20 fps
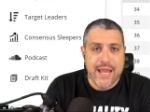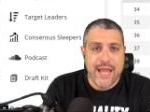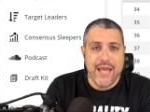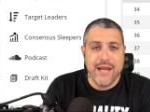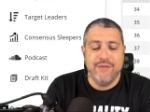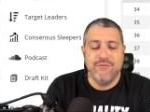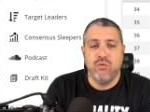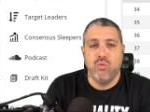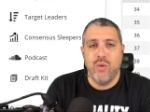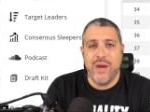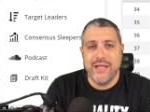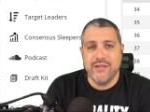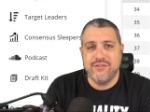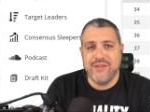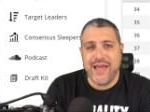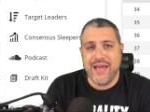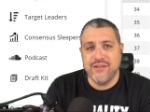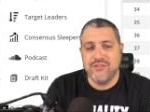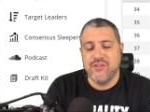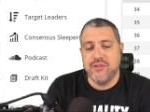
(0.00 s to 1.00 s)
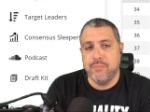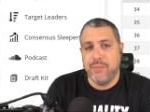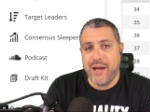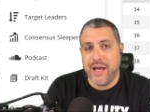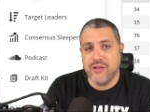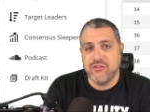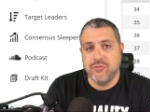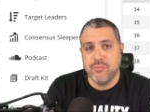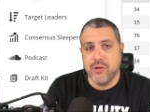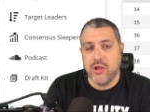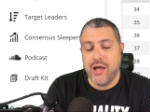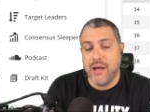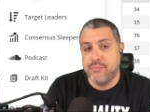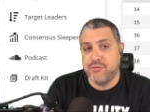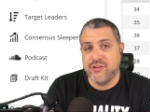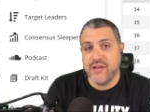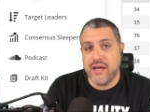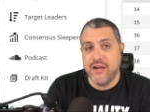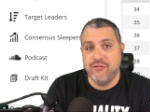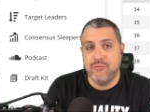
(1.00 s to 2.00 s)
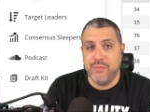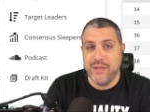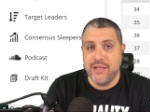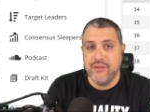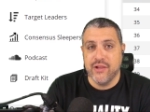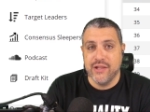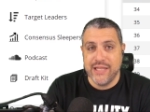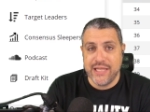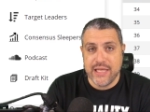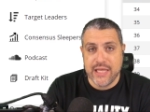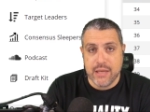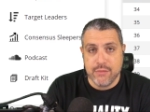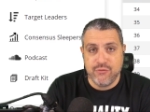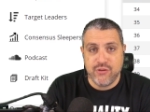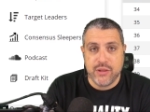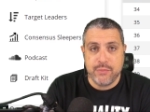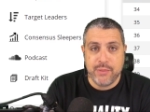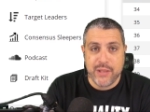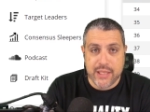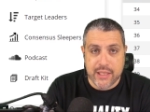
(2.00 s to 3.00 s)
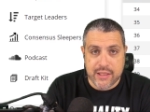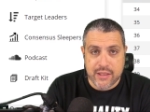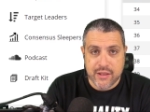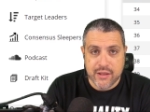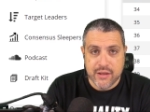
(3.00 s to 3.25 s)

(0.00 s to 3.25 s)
And if Wentz has the possible upside of being the league MVP,